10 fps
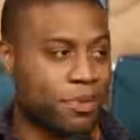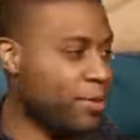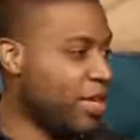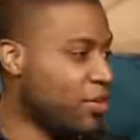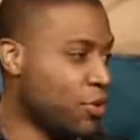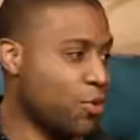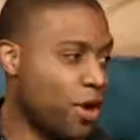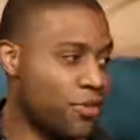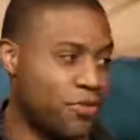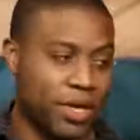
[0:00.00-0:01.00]
People that do
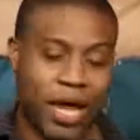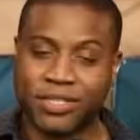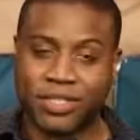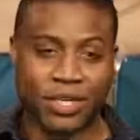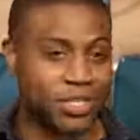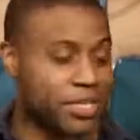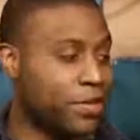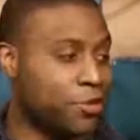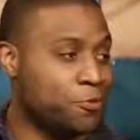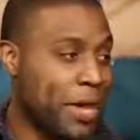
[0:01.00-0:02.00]
CrossFit, I judge
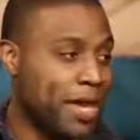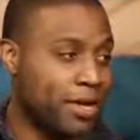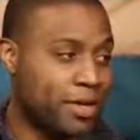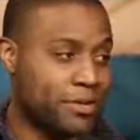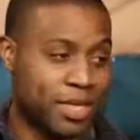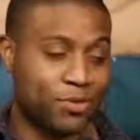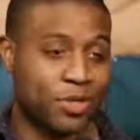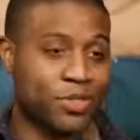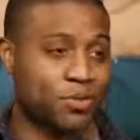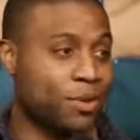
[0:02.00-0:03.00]
their humanity. I'm like,
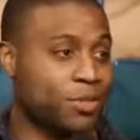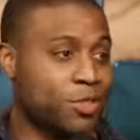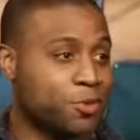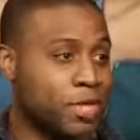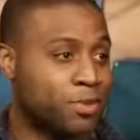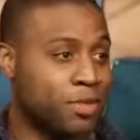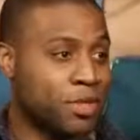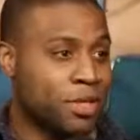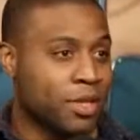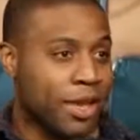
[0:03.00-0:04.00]
what is wrong with you people?
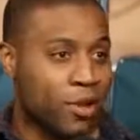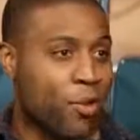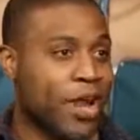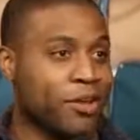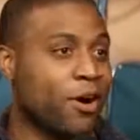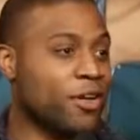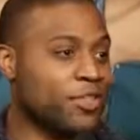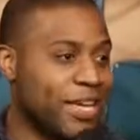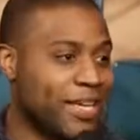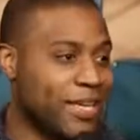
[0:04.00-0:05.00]
Like, why are you all
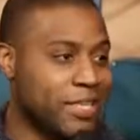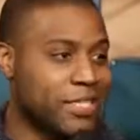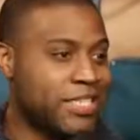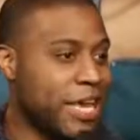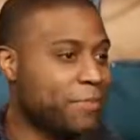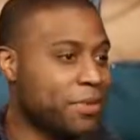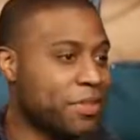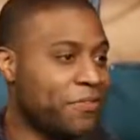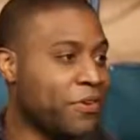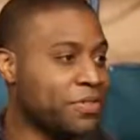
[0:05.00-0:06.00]
trying to get in shape on
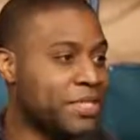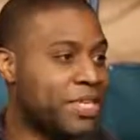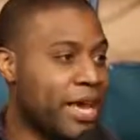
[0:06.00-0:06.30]
the first